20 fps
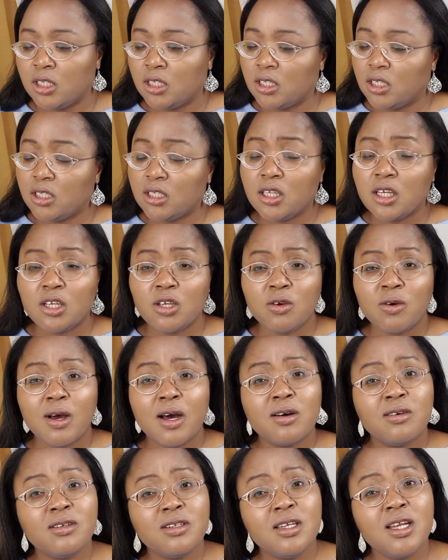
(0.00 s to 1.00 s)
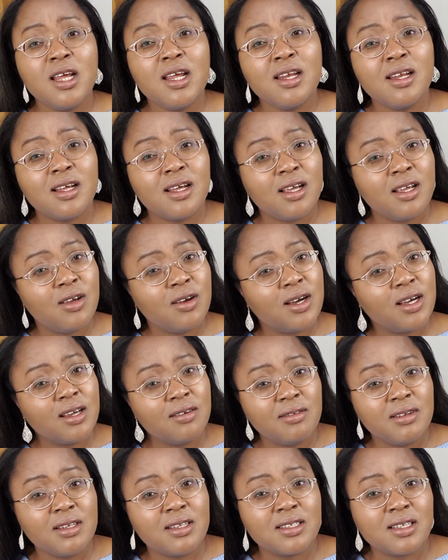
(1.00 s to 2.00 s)
And then you are ordained and you are
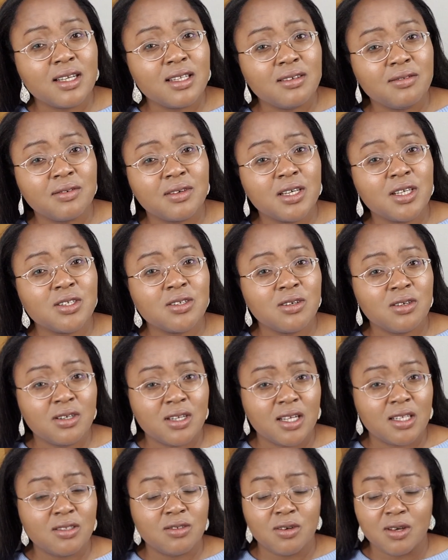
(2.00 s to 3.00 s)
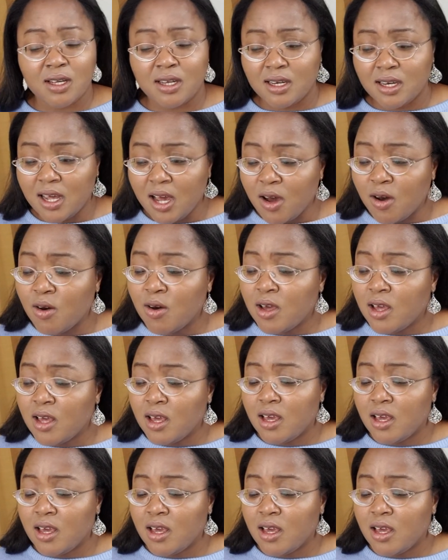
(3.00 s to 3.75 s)
given the certification that you are now